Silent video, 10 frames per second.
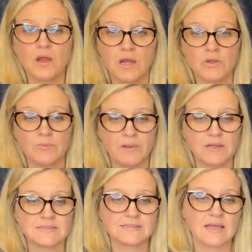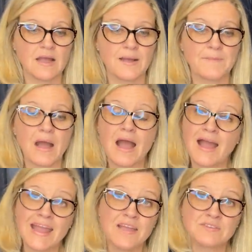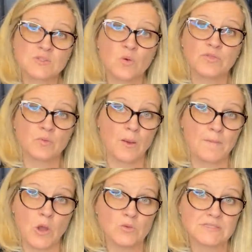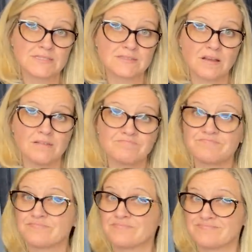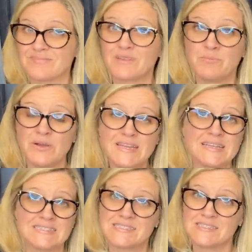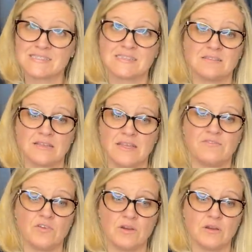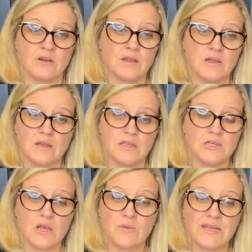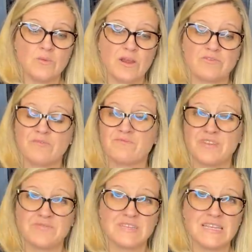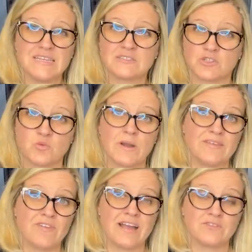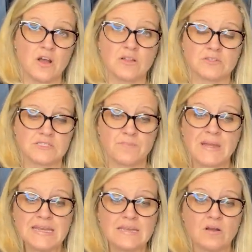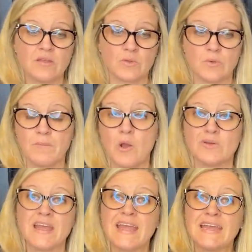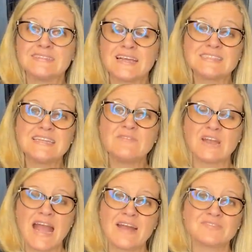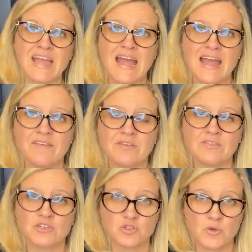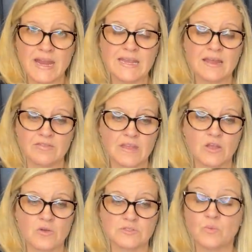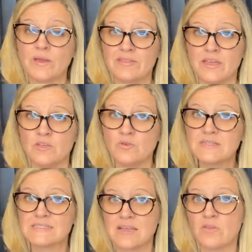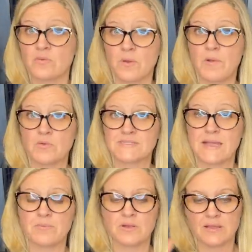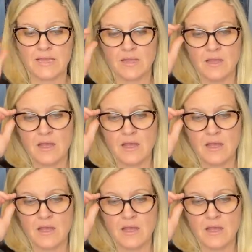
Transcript: a hundred bucks. Um, I have sold the remotes pretty consistently for, you know, anywhere from fifteen to twenty-five dollars, depending on the remote. It doesn't even have to have the train that goes with it. You can sell the remote separately.